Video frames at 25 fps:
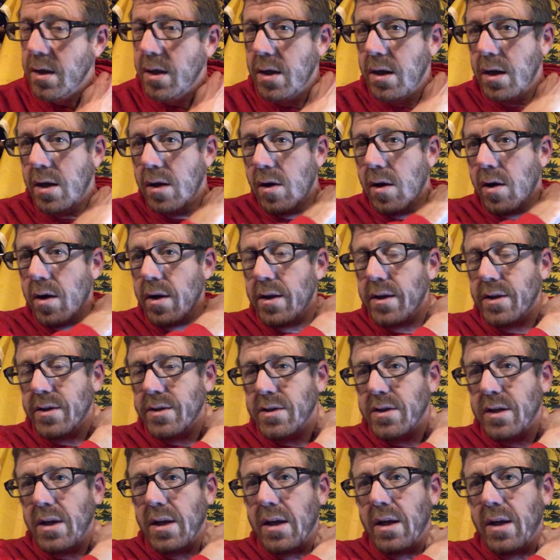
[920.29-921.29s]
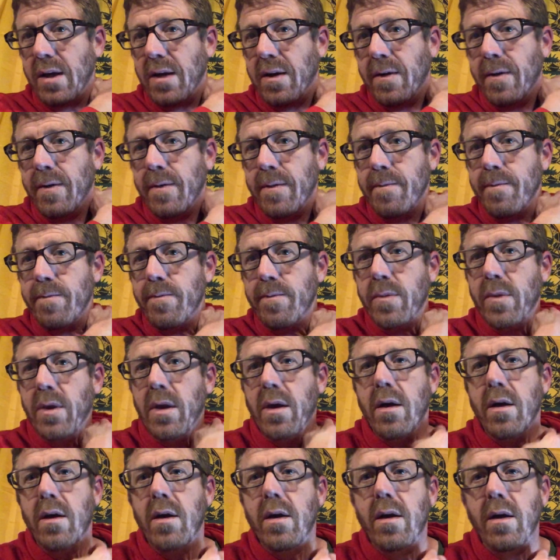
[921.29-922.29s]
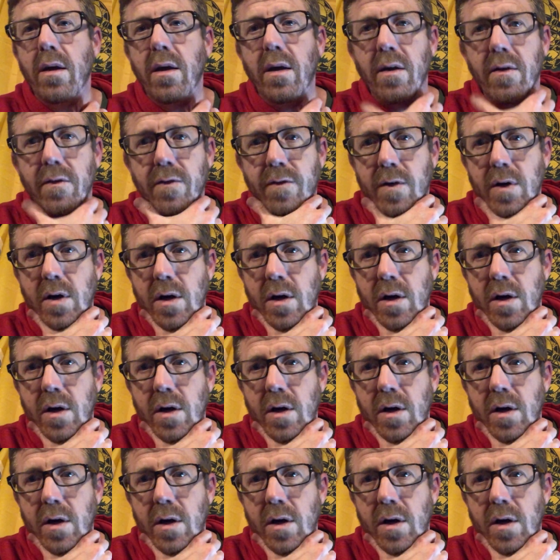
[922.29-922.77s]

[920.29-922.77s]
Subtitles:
Get on and see if